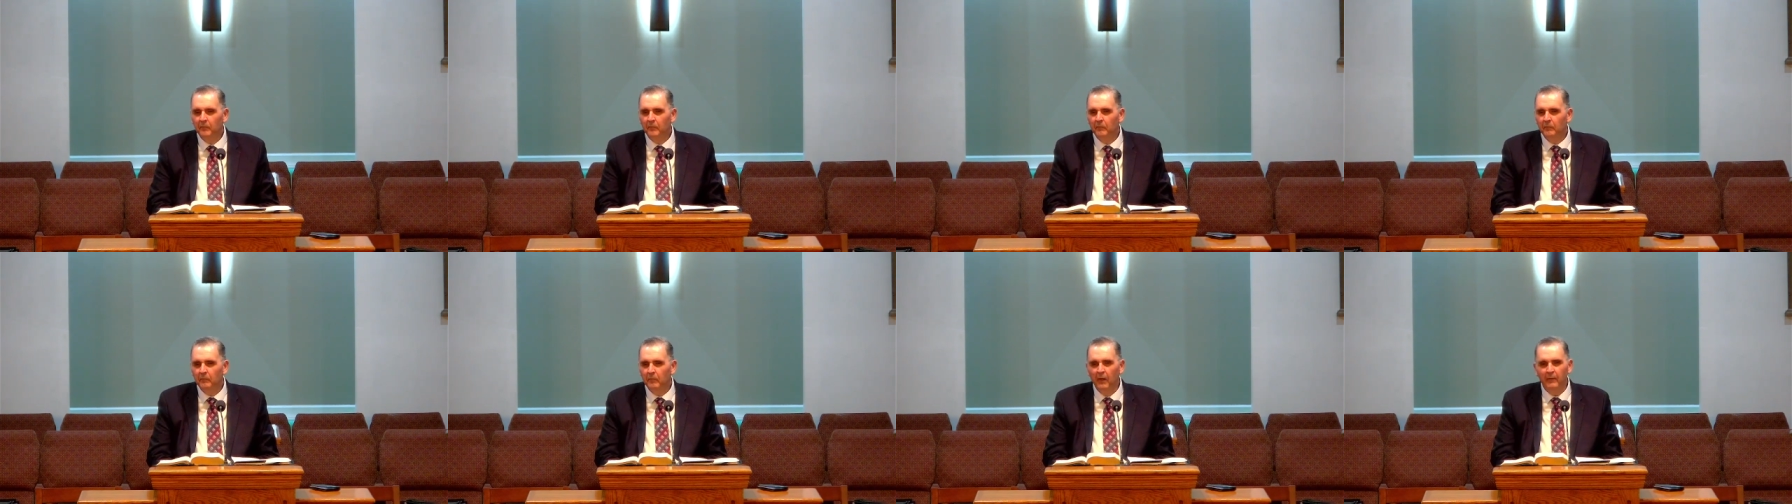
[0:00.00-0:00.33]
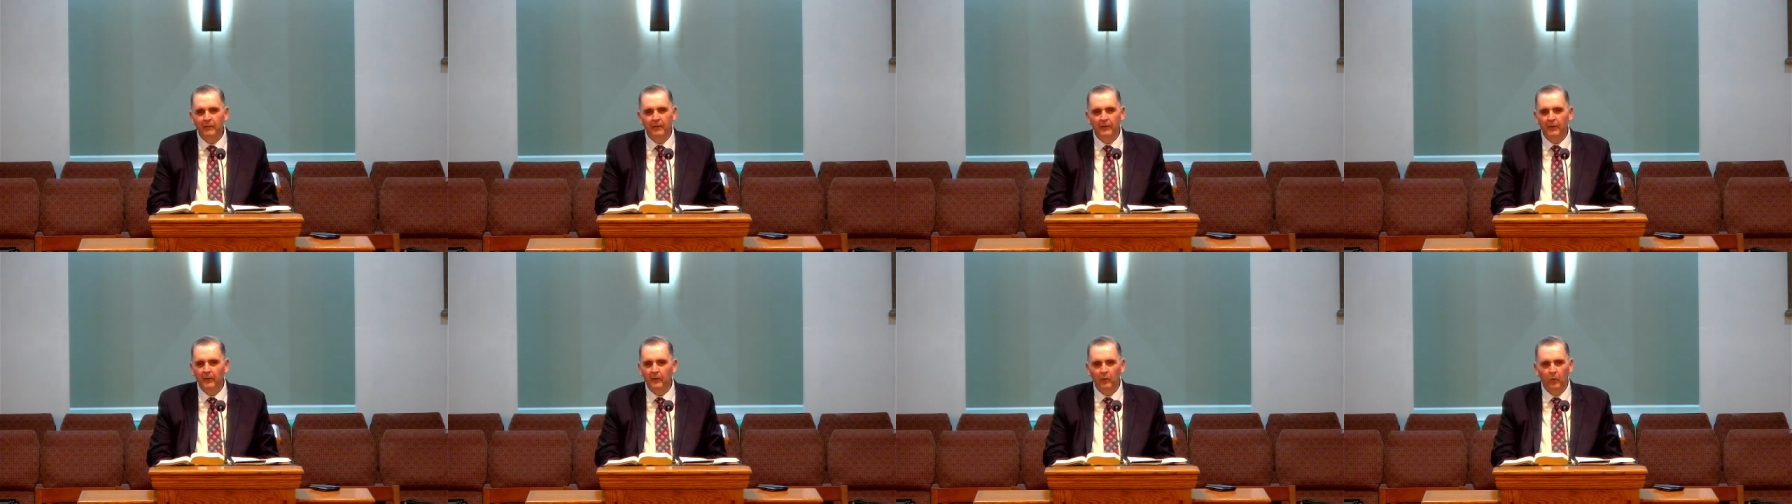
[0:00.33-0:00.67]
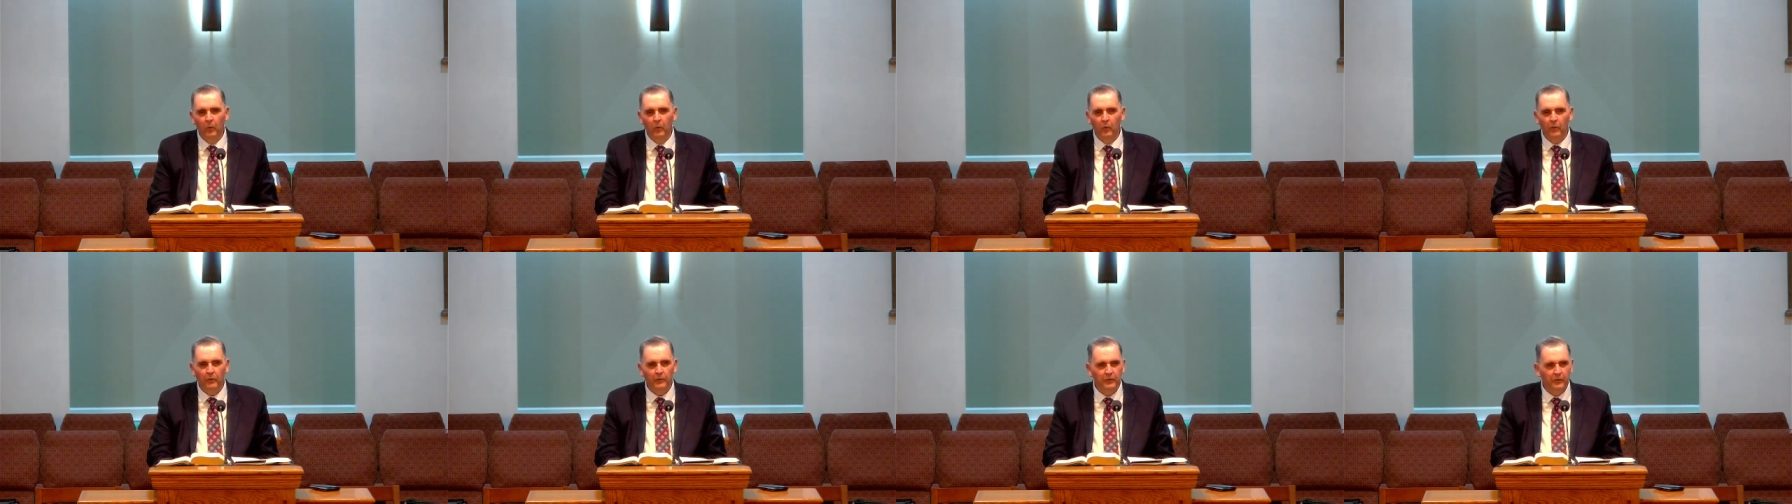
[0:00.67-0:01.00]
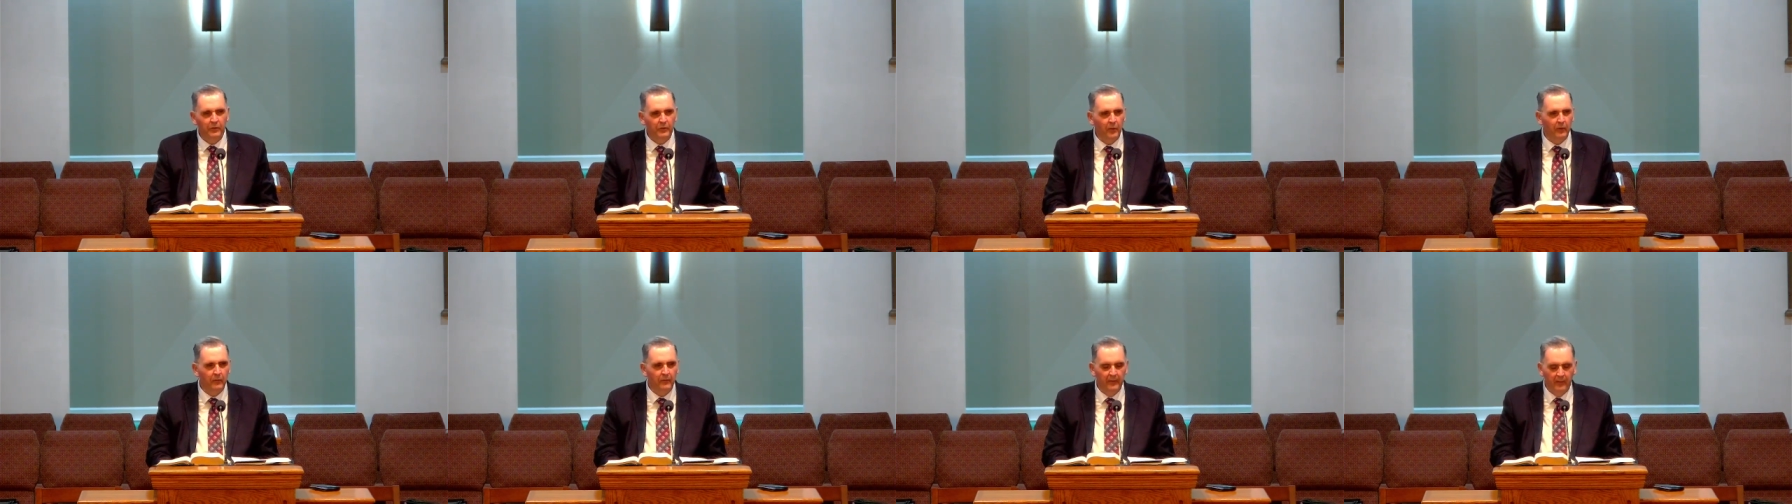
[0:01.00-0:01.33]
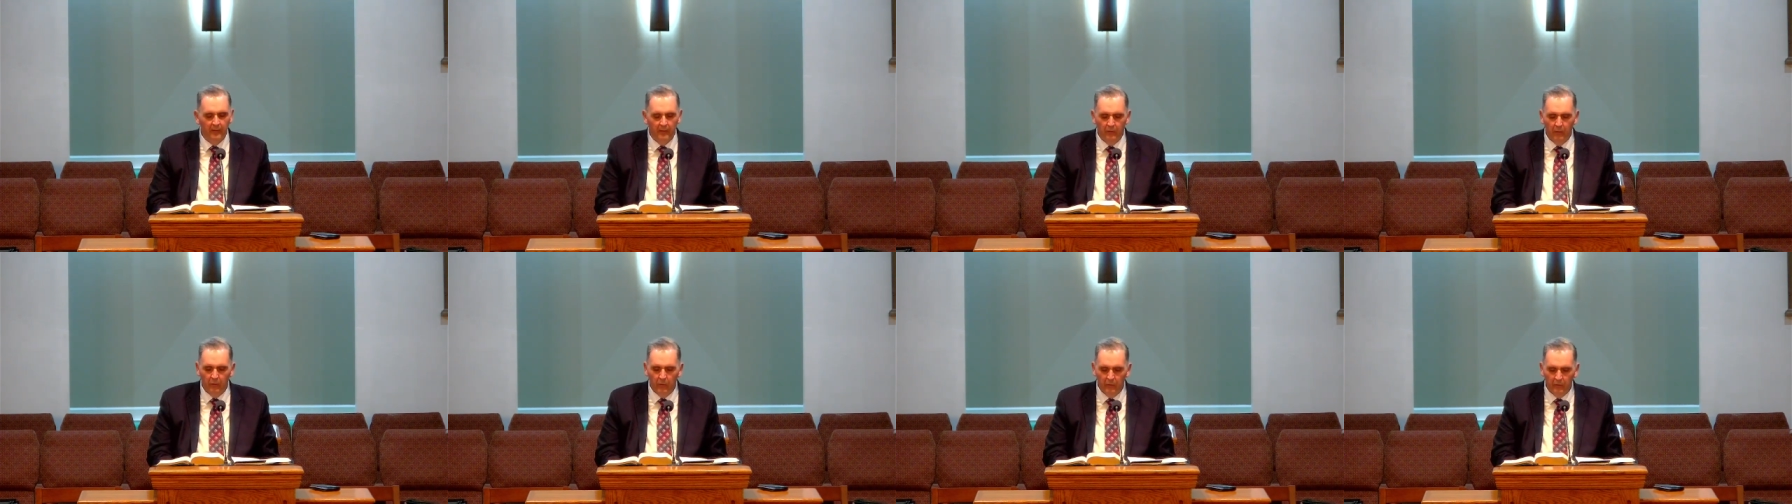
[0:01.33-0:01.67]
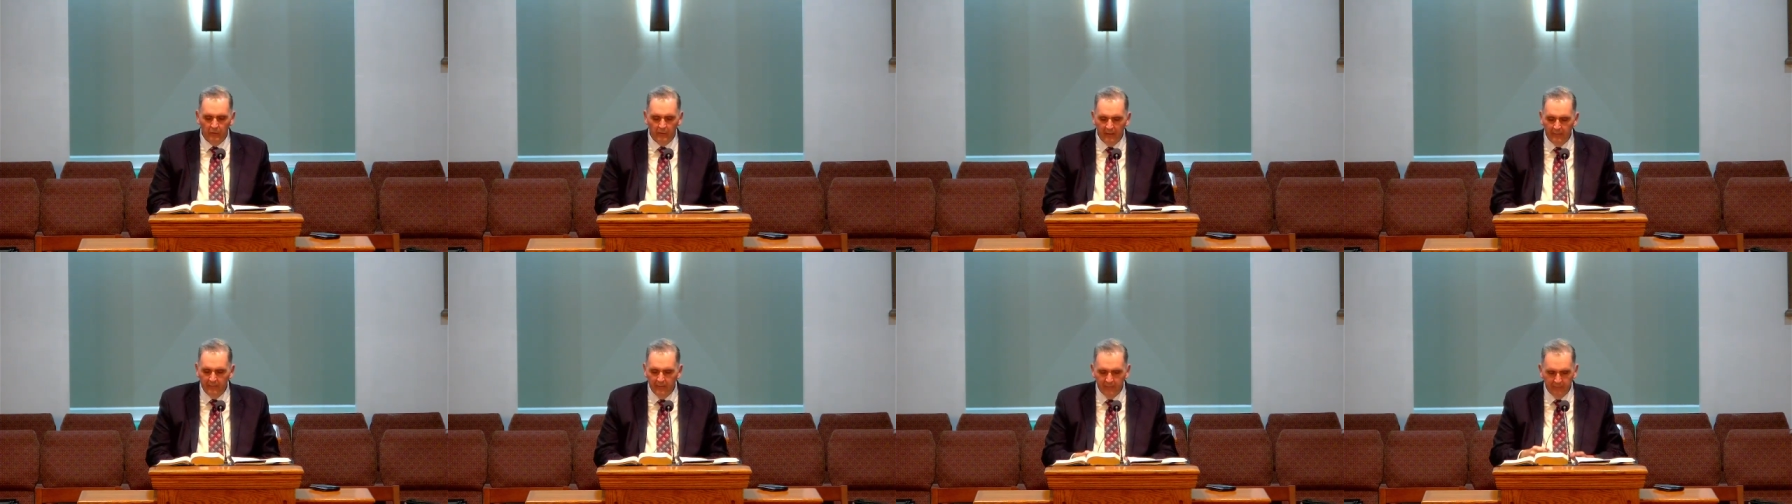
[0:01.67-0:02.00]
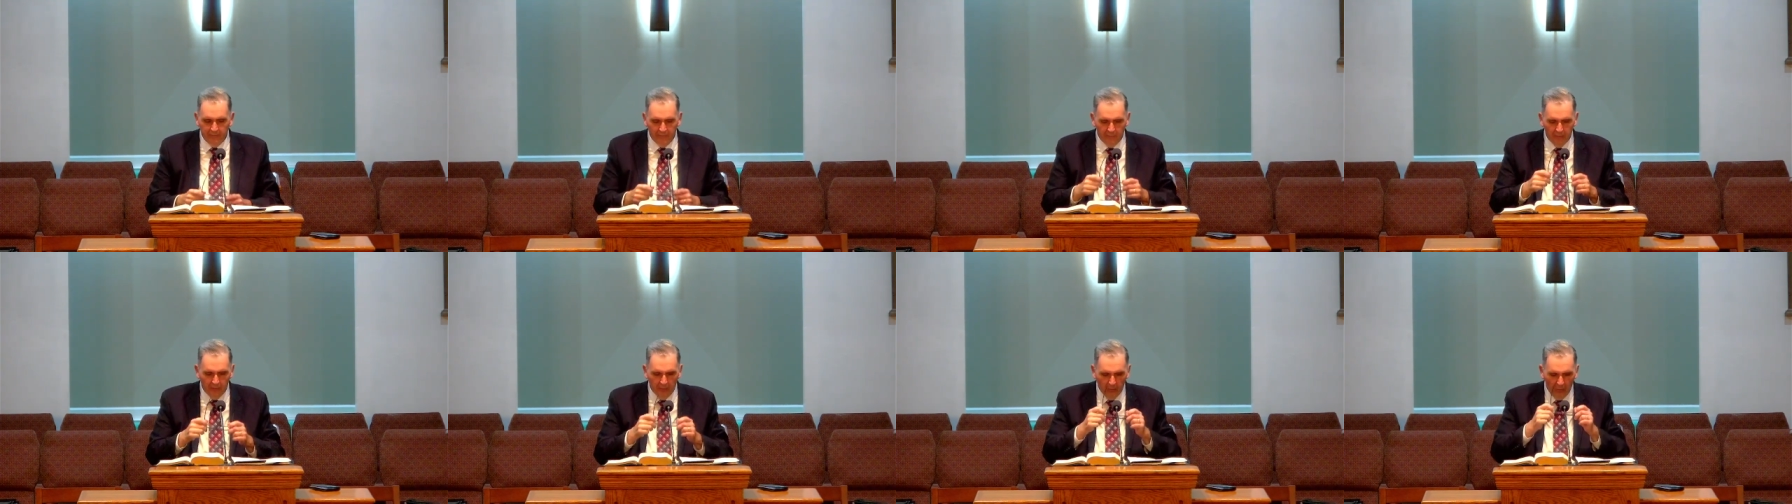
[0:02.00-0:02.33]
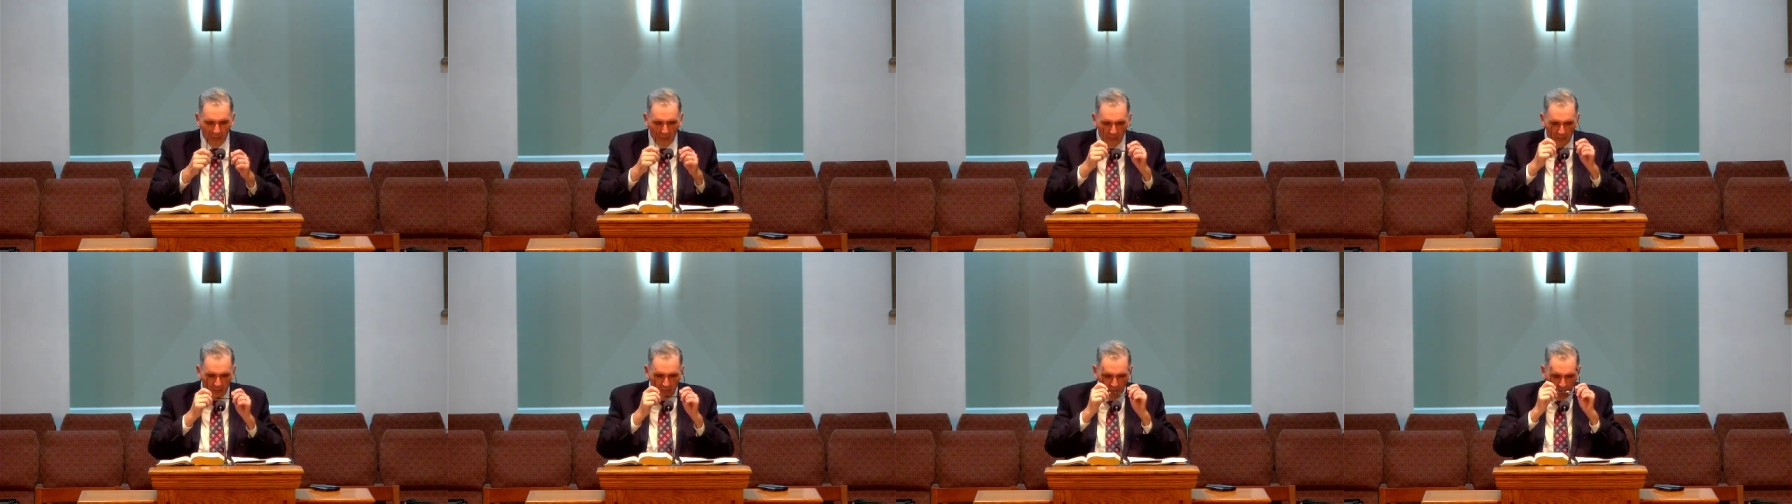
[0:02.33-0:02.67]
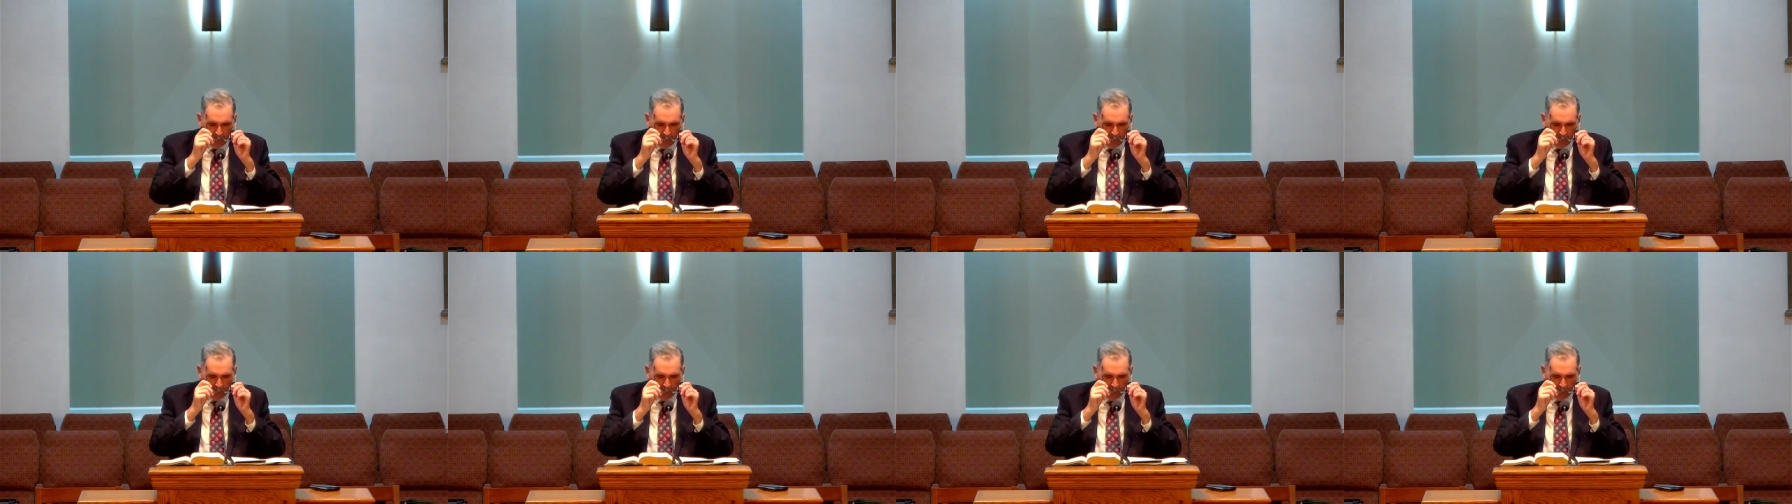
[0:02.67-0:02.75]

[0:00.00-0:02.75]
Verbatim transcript: loving the Lord, serving the Lord, living for the Lord.